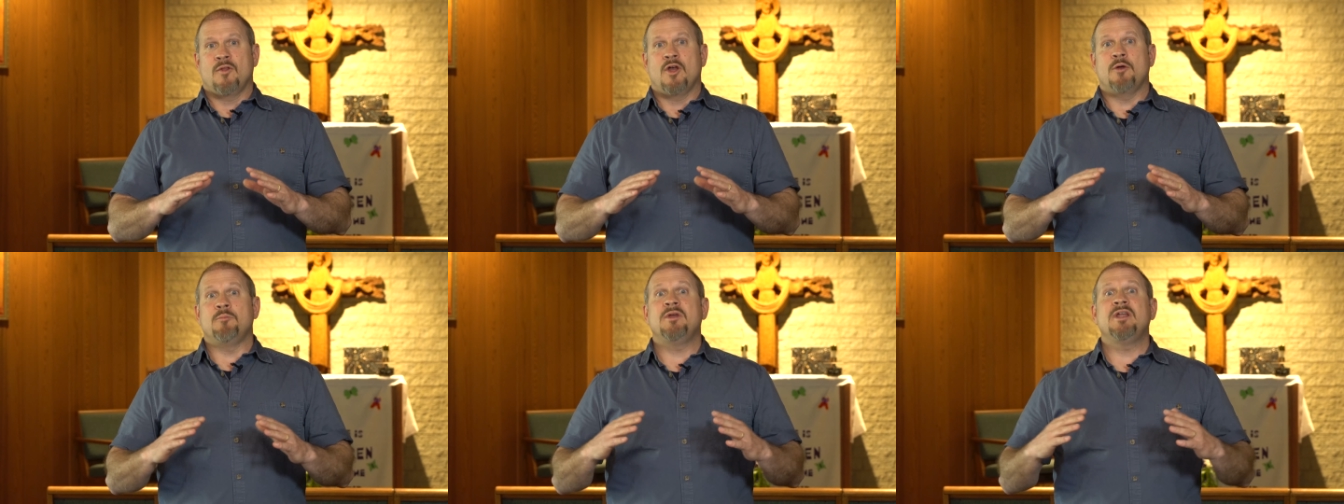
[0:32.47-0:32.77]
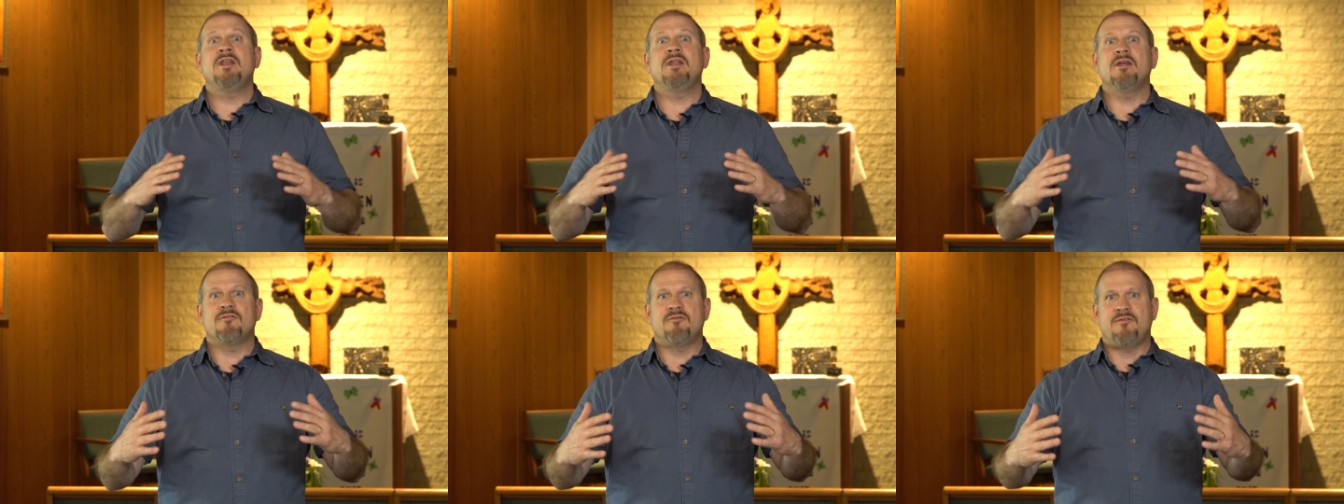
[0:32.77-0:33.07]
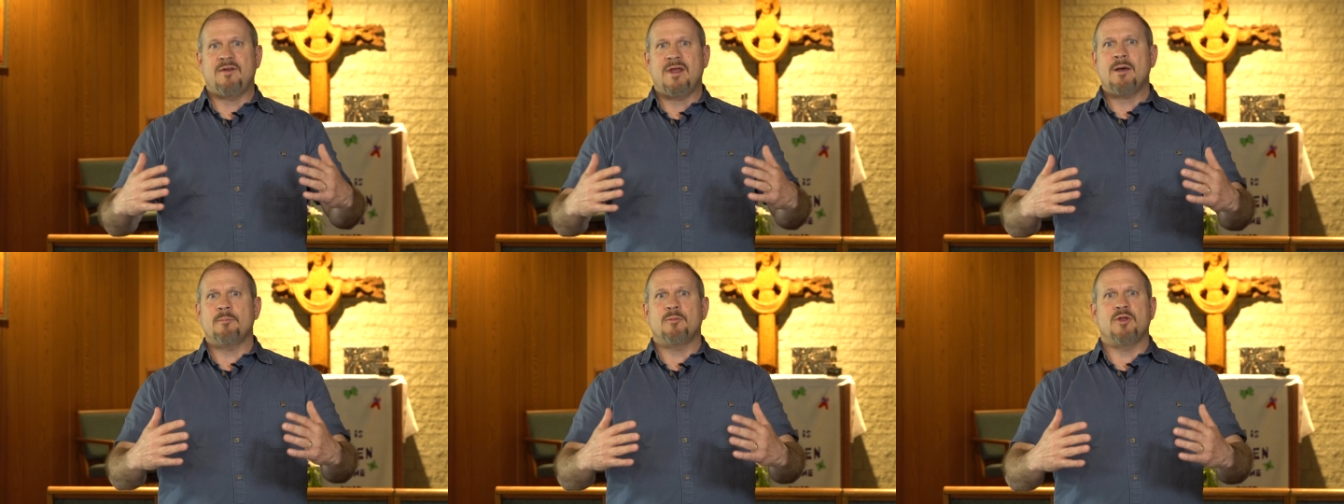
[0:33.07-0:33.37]
immediate
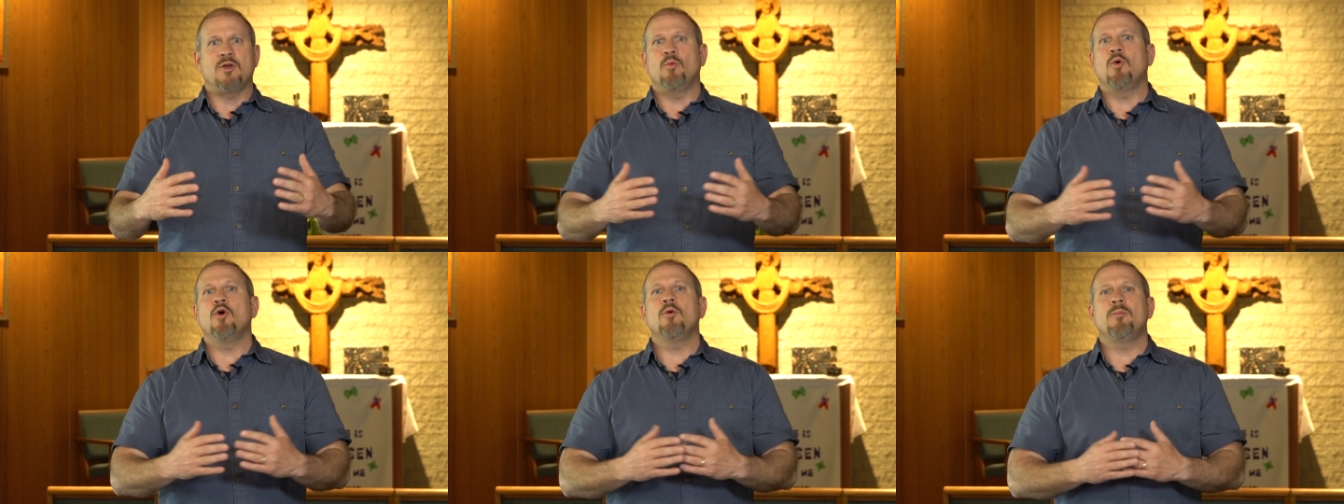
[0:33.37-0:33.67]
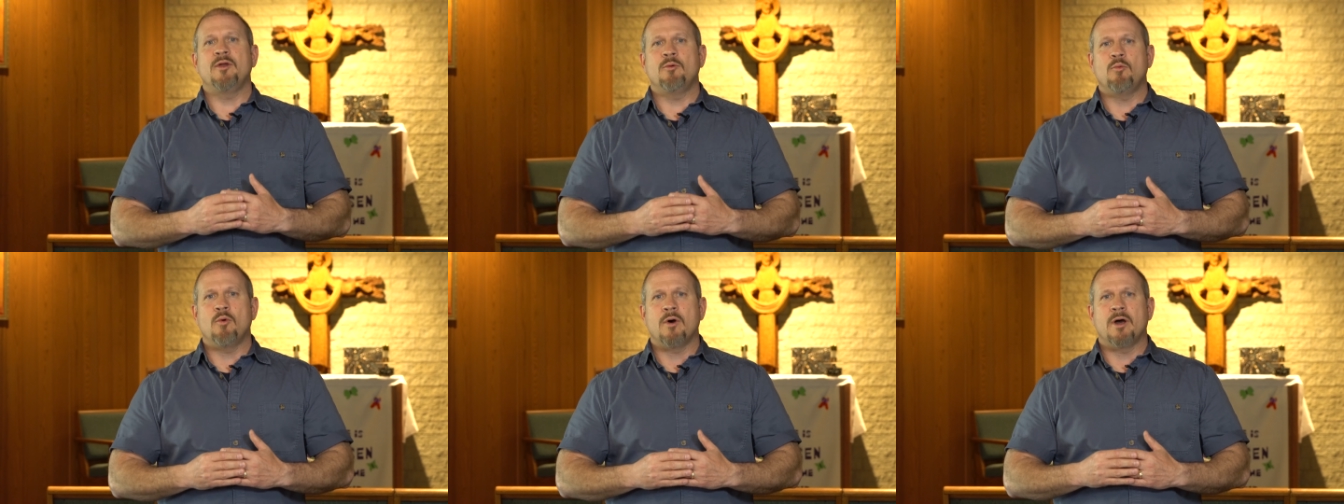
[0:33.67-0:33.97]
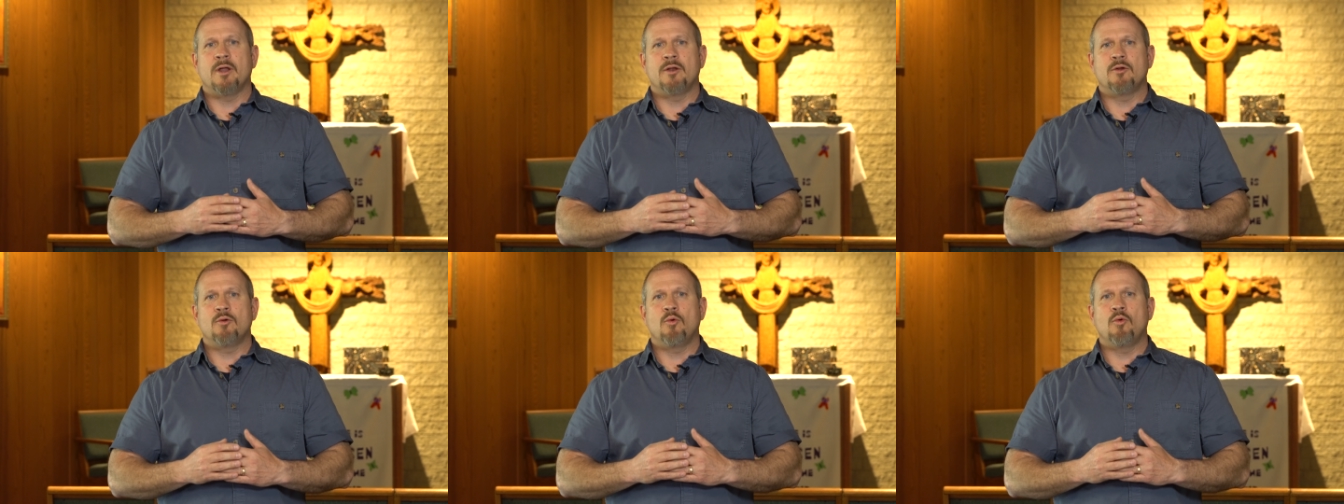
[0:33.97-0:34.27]
family will be
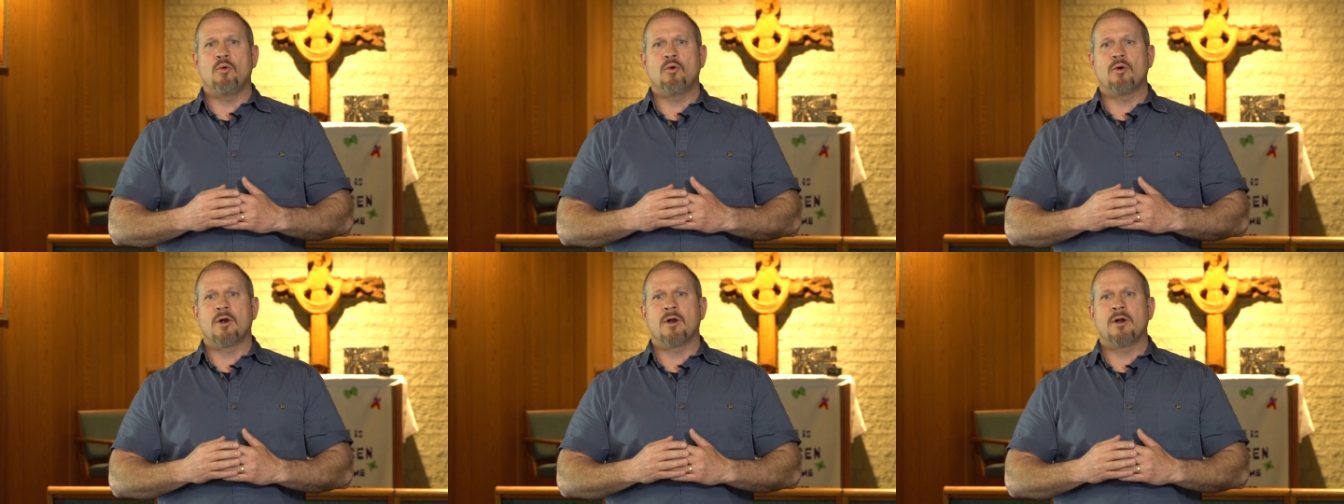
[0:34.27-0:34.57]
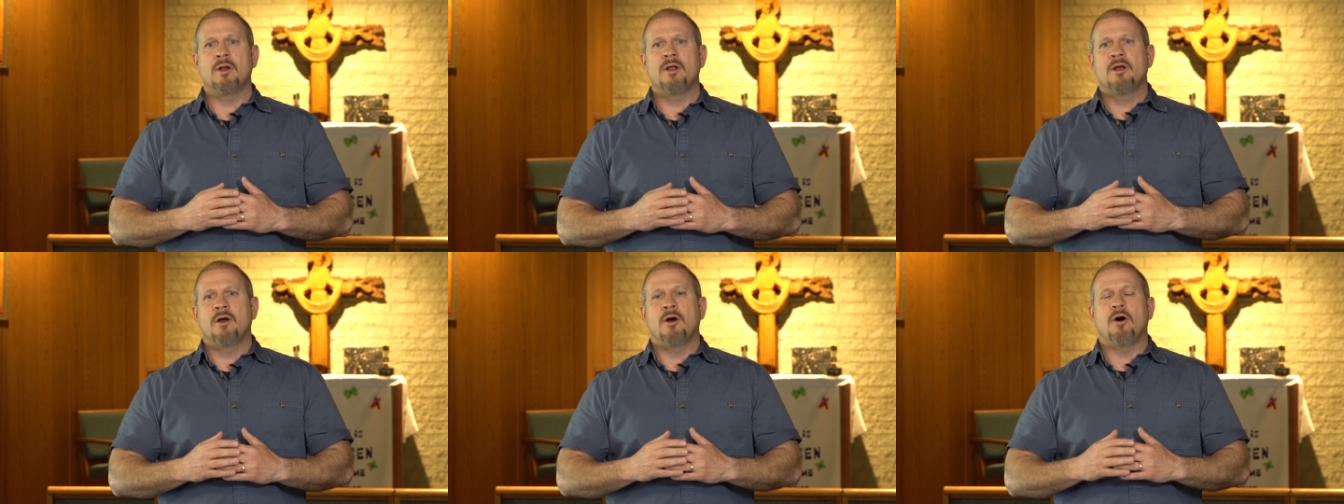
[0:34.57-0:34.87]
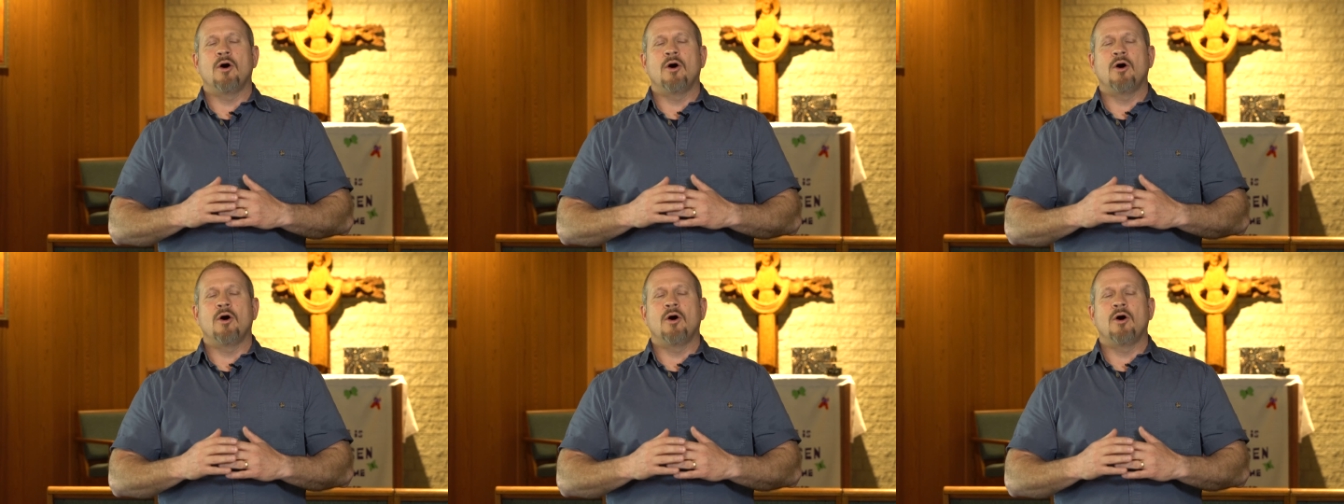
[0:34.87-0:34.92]
one, or